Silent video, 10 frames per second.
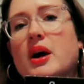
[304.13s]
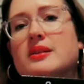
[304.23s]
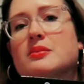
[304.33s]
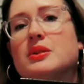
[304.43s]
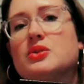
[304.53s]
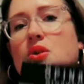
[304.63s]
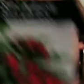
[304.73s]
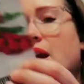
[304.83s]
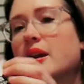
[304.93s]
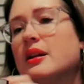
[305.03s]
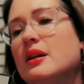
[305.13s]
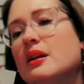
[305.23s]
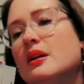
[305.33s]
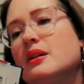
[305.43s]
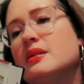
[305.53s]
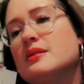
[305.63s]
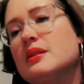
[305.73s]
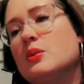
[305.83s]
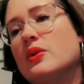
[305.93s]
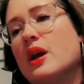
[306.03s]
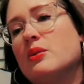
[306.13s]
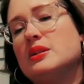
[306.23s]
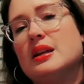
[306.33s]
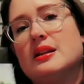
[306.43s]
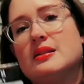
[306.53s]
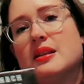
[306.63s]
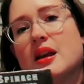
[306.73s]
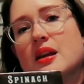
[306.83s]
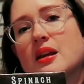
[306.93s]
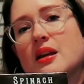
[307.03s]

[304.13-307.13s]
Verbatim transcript: possibly try, see what that would taste like.